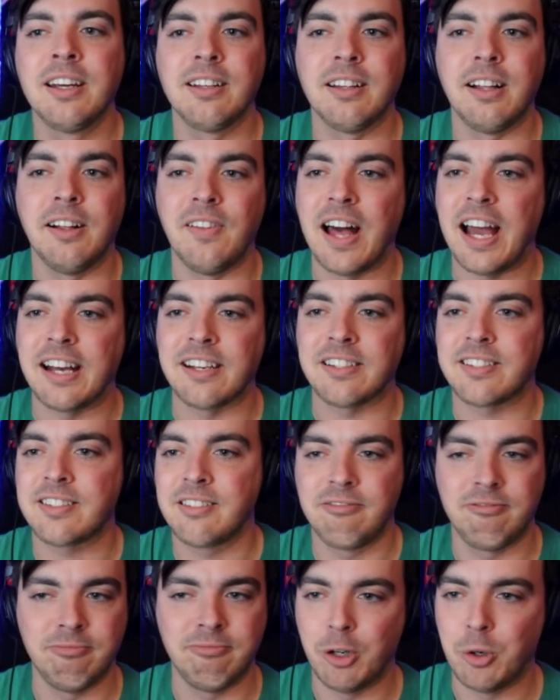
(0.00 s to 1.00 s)

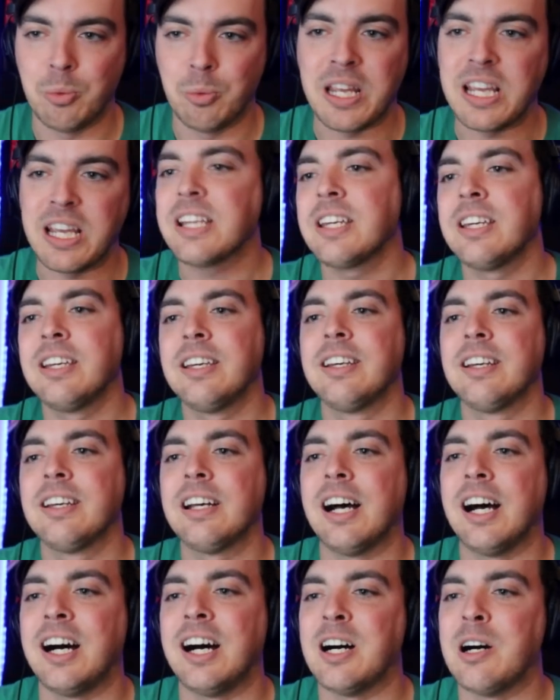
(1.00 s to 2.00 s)
last week.
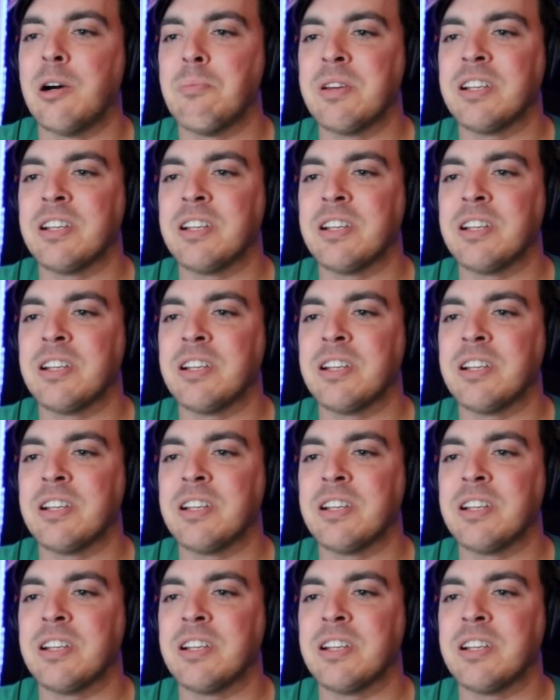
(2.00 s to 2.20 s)
Um,